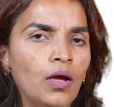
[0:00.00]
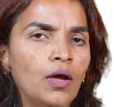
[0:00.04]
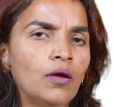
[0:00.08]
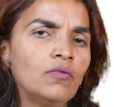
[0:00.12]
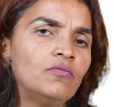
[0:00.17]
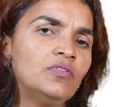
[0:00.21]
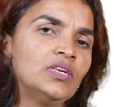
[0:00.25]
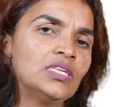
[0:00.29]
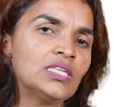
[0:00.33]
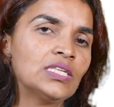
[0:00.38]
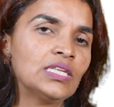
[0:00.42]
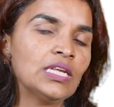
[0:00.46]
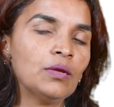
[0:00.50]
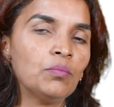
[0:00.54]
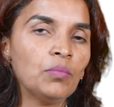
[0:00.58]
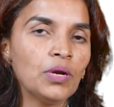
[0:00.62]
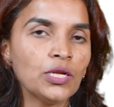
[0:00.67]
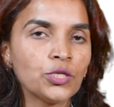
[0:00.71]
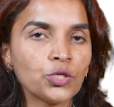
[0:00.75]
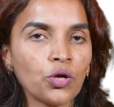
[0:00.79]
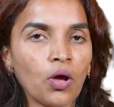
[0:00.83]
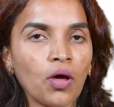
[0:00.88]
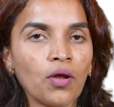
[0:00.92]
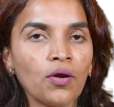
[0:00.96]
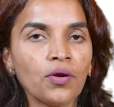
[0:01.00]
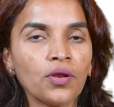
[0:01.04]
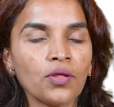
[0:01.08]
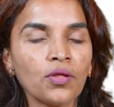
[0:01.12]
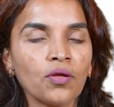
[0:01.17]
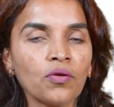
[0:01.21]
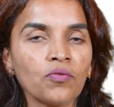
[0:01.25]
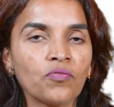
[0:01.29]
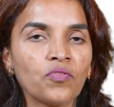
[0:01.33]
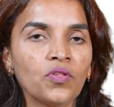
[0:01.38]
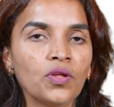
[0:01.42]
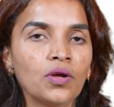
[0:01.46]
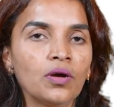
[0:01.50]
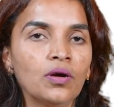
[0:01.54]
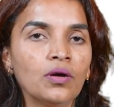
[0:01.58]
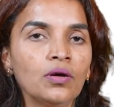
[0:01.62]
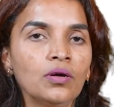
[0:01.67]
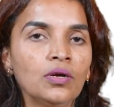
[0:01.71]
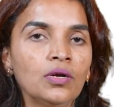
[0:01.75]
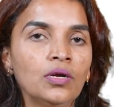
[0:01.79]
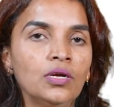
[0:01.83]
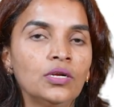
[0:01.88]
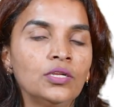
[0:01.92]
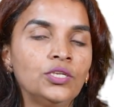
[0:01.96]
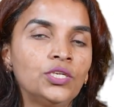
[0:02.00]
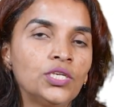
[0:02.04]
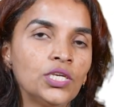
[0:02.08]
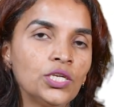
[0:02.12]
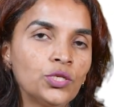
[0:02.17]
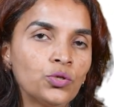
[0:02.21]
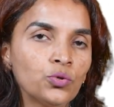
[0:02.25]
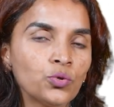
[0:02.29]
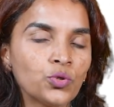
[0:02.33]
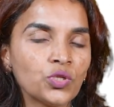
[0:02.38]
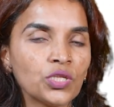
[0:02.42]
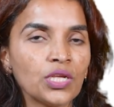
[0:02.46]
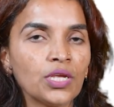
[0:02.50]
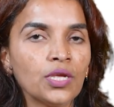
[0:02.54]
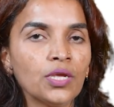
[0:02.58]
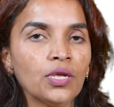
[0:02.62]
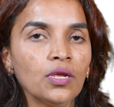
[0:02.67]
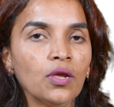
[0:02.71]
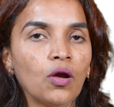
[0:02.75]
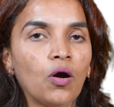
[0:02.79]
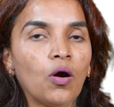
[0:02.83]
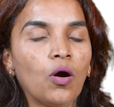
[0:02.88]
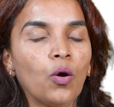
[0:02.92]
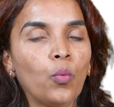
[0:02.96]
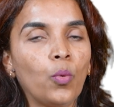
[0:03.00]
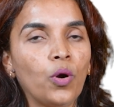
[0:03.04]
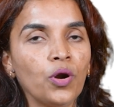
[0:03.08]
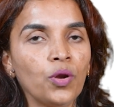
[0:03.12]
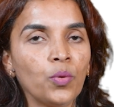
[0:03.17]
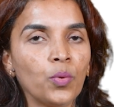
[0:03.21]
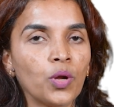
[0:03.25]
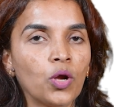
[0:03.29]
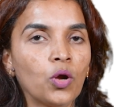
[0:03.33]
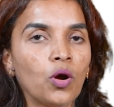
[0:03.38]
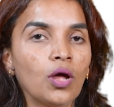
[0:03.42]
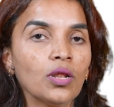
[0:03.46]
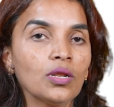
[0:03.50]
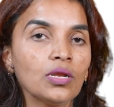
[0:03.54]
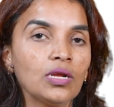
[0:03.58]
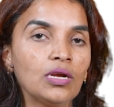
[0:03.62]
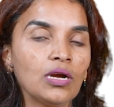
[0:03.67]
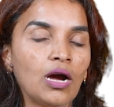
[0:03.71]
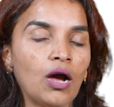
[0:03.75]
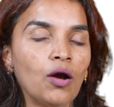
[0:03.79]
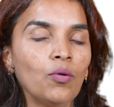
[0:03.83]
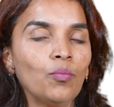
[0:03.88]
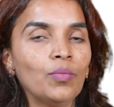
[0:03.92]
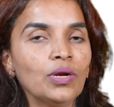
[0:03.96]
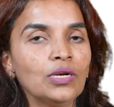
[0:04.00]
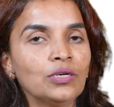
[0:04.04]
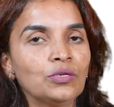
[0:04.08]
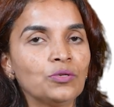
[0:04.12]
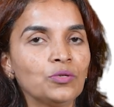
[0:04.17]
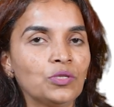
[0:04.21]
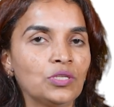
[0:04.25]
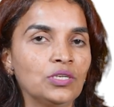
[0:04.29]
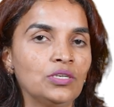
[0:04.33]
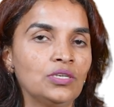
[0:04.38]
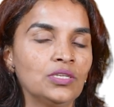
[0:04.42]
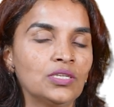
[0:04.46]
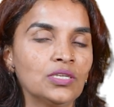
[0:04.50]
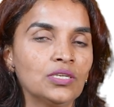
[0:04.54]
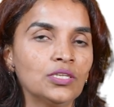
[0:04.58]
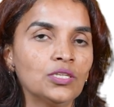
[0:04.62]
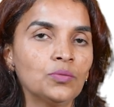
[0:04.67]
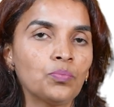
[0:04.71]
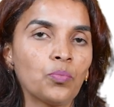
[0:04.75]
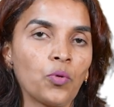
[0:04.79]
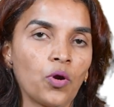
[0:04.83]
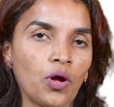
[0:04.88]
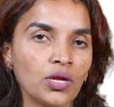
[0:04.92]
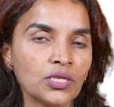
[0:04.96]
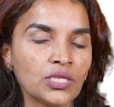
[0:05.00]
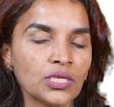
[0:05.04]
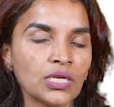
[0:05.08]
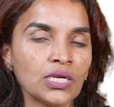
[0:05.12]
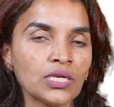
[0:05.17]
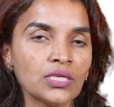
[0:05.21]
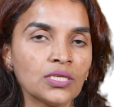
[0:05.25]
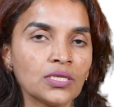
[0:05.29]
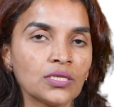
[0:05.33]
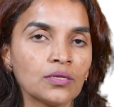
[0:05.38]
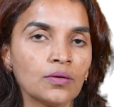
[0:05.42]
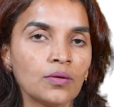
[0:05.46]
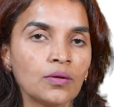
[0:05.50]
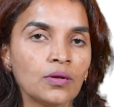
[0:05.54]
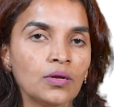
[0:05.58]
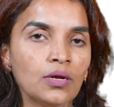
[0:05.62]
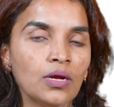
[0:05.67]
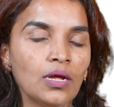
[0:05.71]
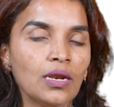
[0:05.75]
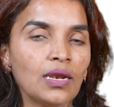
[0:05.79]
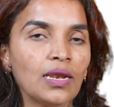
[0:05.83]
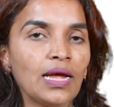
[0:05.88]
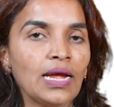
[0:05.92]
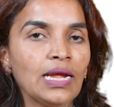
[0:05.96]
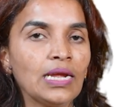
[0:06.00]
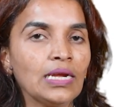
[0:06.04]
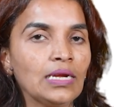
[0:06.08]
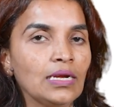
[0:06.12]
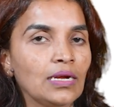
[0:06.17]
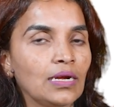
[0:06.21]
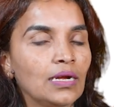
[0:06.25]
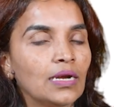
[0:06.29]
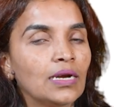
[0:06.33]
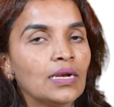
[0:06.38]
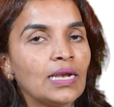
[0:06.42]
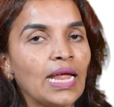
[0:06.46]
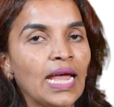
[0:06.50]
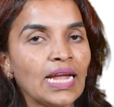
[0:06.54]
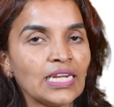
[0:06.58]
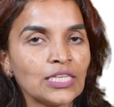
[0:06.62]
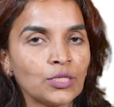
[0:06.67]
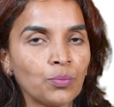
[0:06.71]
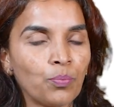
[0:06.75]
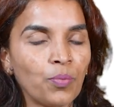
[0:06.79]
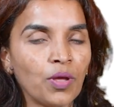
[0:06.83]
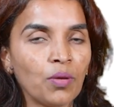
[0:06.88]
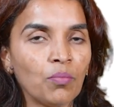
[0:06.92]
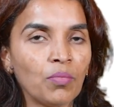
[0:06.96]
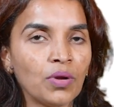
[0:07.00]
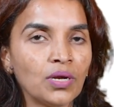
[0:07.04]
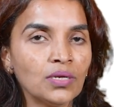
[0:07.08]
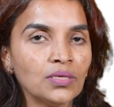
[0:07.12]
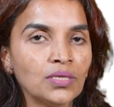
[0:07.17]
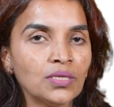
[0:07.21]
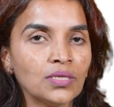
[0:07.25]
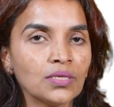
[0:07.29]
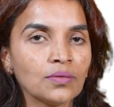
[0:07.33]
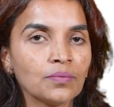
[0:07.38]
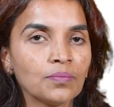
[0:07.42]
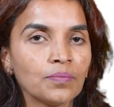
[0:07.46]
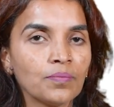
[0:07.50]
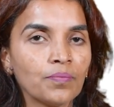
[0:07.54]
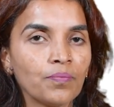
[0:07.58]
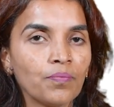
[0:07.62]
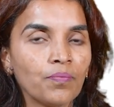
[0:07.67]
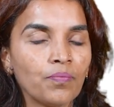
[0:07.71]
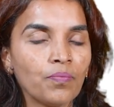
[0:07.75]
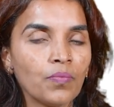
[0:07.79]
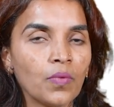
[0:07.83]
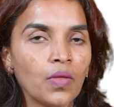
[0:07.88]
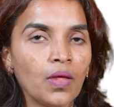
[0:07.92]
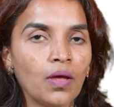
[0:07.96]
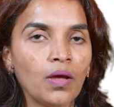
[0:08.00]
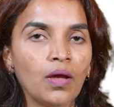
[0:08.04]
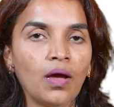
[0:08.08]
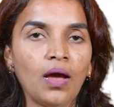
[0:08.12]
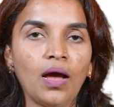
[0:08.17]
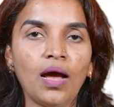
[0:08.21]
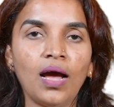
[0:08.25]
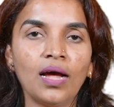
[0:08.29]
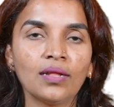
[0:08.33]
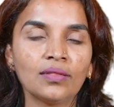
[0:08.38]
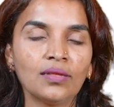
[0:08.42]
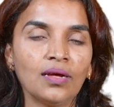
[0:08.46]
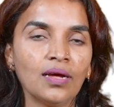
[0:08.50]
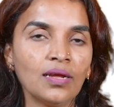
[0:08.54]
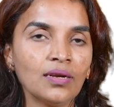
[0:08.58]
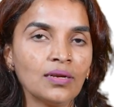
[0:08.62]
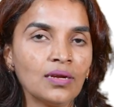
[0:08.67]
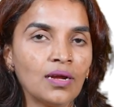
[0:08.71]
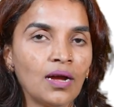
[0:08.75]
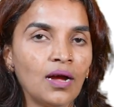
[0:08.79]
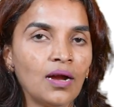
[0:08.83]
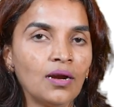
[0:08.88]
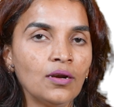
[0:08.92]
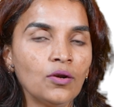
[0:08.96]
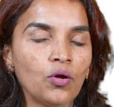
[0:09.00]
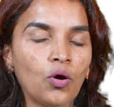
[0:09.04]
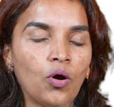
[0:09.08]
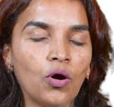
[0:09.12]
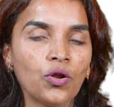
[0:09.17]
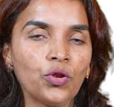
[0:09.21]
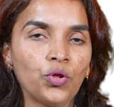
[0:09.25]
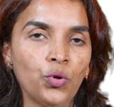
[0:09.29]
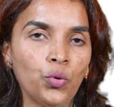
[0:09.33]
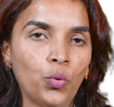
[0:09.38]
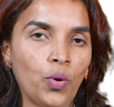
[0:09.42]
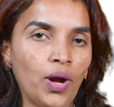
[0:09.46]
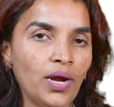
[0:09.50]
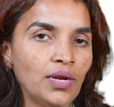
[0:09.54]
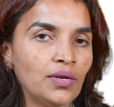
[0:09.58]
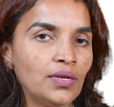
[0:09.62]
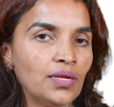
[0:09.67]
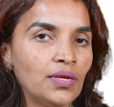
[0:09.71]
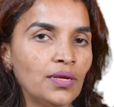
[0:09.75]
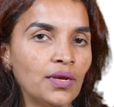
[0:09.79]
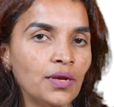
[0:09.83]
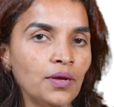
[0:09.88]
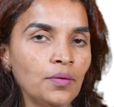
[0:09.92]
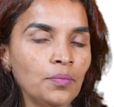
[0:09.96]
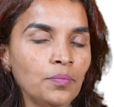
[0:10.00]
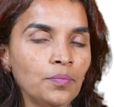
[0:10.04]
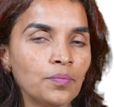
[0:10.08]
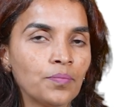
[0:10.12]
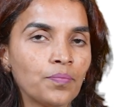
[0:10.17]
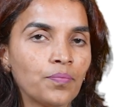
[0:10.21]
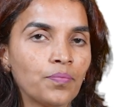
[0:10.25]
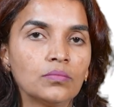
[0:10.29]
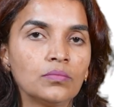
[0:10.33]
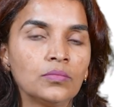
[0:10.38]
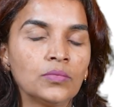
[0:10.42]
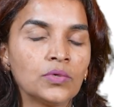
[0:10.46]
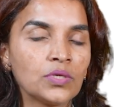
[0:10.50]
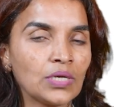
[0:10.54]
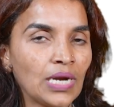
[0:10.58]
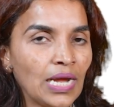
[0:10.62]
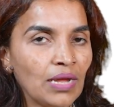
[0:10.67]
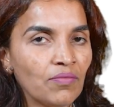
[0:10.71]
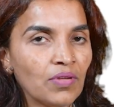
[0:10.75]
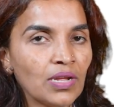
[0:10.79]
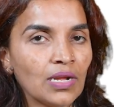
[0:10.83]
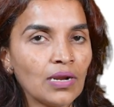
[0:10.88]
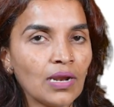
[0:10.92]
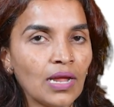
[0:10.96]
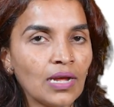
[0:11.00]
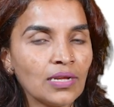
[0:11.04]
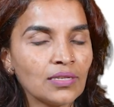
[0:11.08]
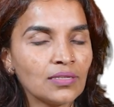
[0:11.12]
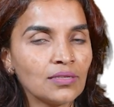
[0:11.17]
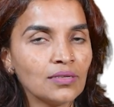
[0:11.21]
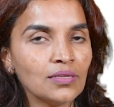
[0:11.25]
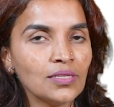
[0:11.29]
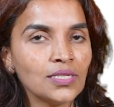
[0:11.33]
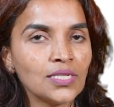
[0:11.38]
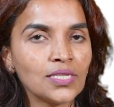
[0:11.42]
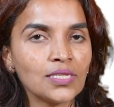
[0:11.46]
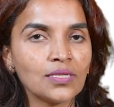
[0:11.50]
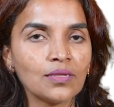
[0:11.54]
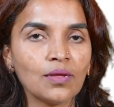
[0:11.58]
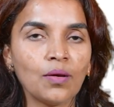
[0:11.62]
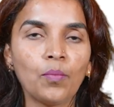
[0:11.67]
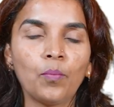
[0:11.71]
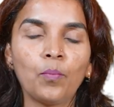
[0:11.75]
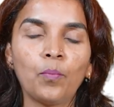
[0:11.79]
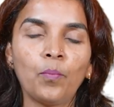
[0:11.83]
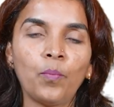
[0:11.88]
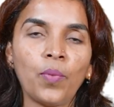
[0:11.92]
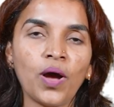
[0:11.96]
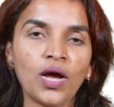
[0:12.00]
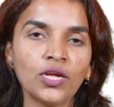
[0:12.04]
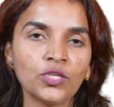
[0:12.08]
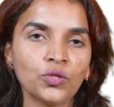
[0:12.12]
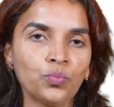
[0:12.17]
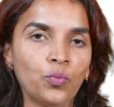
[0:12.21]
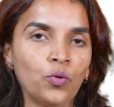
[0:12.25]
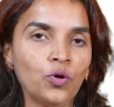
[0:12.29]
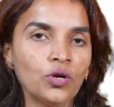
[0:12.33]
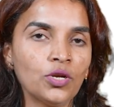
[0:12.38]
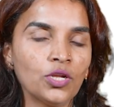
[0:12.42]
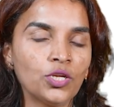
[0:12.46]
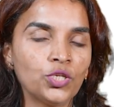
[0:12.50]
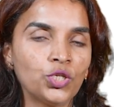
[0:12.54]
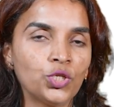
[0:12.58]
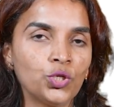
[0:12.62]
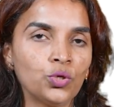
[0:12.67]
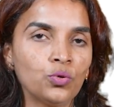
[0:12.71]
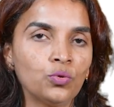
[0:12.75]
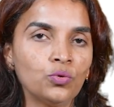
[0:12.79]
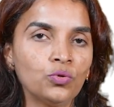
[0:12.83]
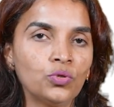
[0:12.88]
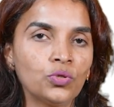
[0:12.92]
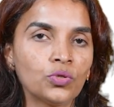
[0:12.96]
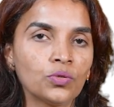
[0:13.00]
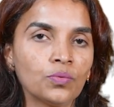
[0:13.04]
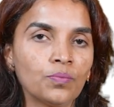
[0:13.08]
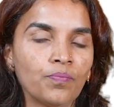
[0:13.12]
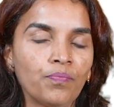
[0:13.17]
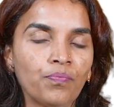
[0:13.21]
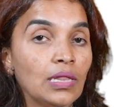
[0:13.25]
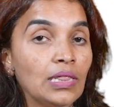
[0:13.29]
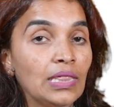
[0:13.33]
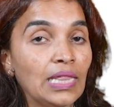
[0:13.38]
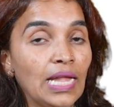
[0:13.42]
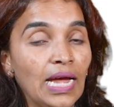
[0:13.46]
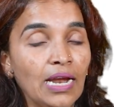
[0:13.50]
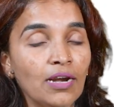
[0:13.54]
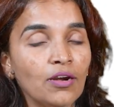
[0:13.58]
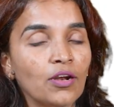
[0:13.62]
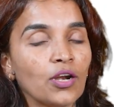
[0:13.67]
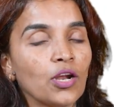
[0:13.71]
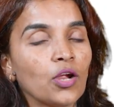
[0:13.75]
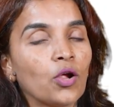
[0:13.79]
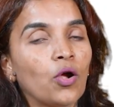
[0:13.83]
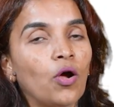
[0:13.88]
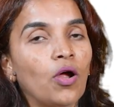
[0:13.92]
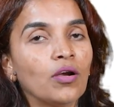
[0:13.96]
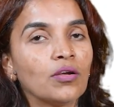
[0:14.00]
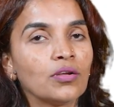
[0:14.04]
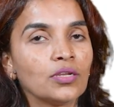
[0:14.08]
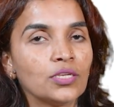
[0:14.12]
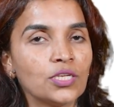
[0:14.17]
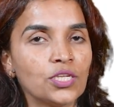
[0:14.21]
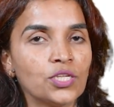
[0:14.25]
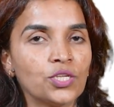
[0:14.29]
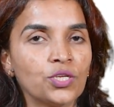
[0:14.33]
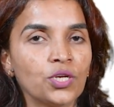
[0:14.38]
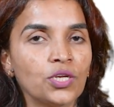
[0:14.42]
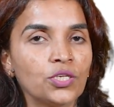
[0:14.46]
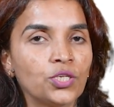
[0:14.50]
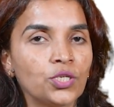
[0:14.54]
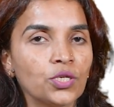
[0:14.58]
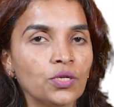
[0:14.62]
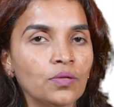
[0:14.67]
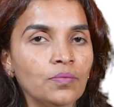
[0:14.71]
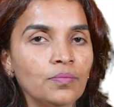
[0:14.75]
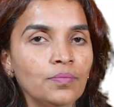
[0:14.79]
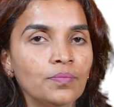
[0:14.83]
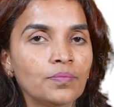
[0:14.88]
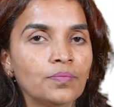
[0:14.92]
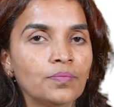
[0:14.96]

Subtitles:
We see majority of the G2C or what do we call government to citizen projects like tax payments, Aadhaar card or UIDA, driving license, passport issues, land record registration,